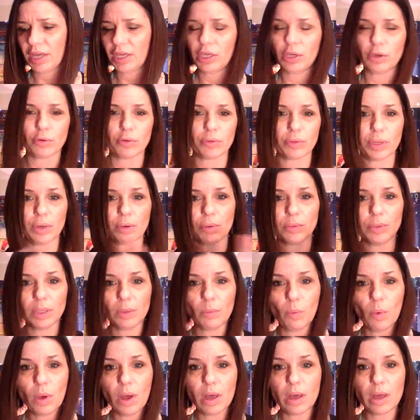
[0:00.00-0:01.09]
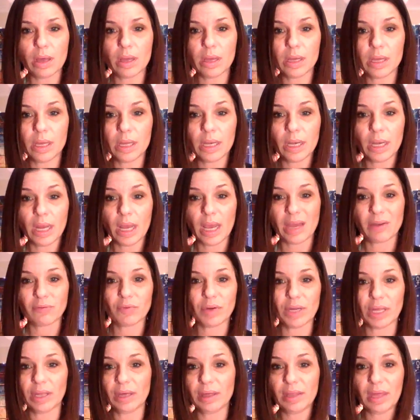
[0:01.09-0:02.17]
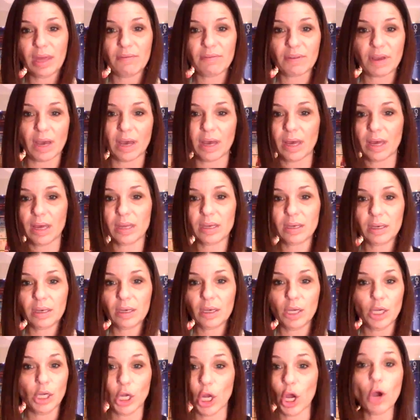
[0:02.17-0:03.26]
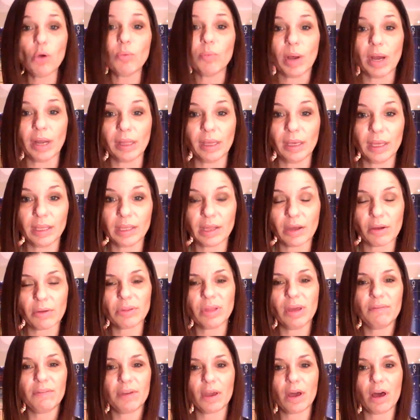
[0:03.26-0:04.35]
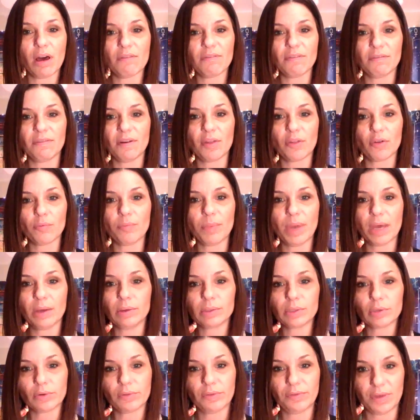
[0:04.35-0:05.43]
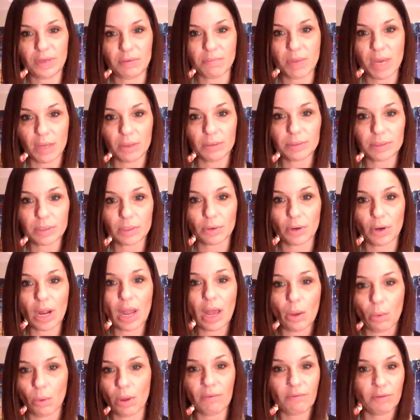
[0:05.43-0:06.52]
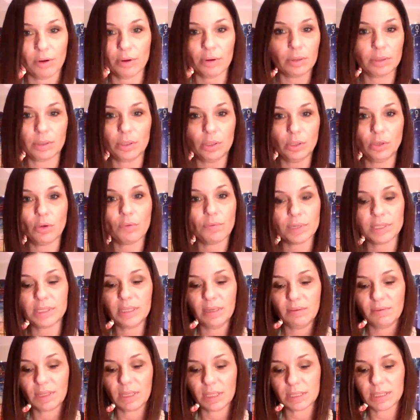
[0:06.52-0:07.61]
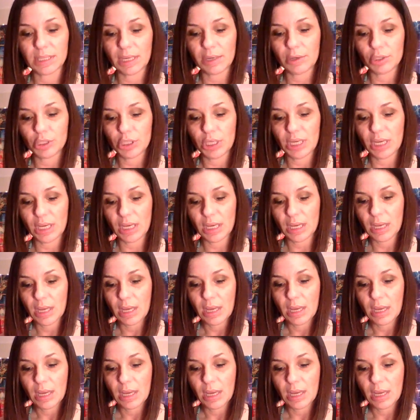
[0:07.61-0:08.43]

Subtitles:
you're the only one, and really they've got no money and they're living off of other males or females or however you're receiving this energy.